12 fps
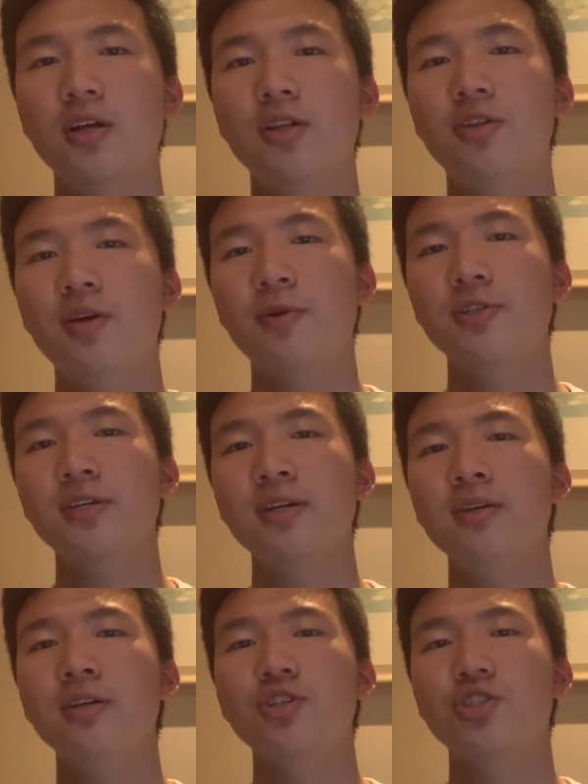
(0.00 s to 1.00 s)

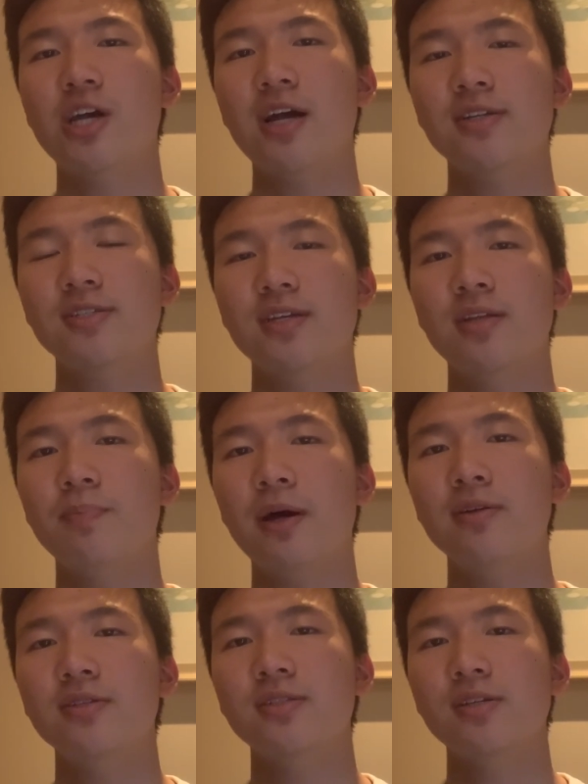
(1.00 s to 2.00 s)
liberty, checks and
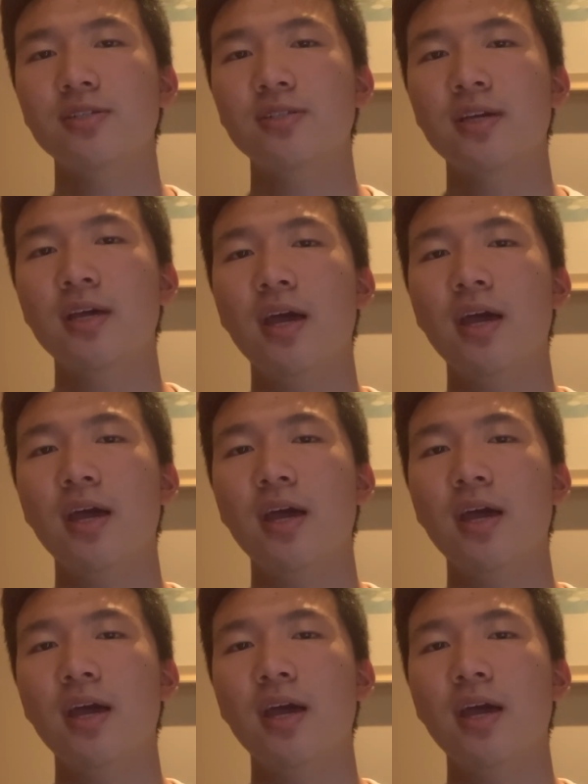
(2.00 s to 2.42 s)
balances,